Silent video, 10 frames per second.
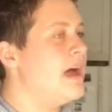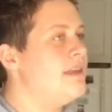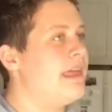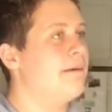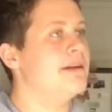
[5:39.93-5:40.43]

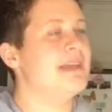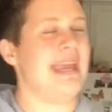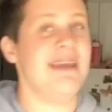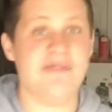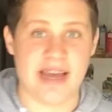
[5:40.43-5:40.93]
there was
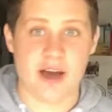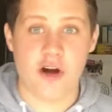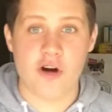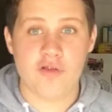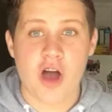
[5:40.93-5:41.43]
Evening
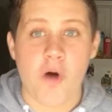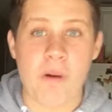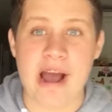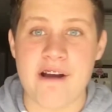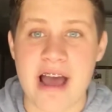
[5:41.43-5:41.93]
Cove,
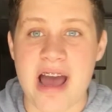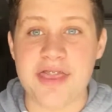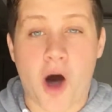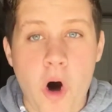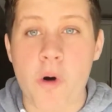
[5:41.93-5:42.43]
where
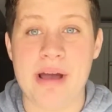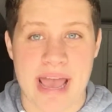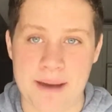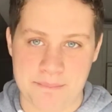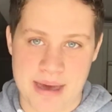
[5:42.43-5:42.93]
the whole
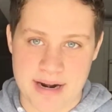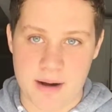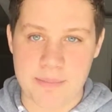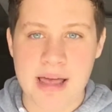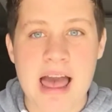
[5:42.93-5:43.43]
camp met up.